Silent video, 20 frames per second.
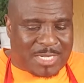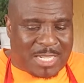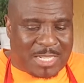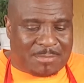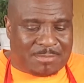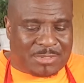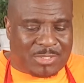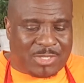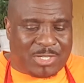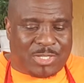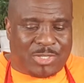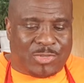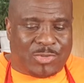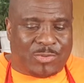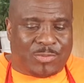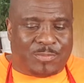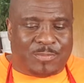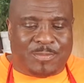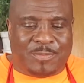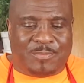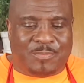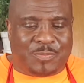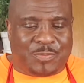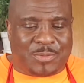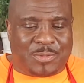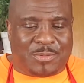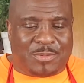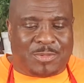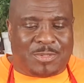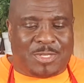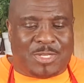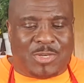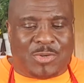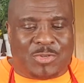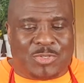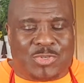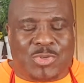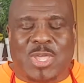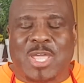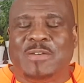time so that you know
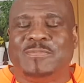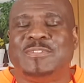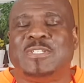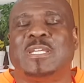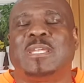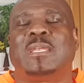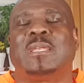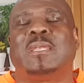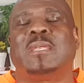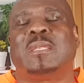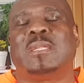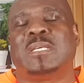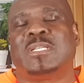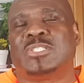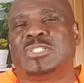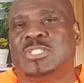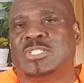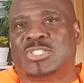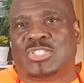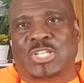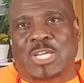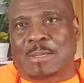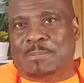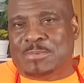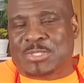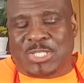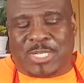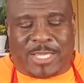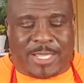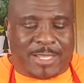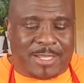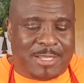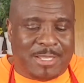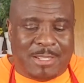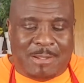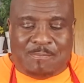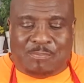you have delicious chapchae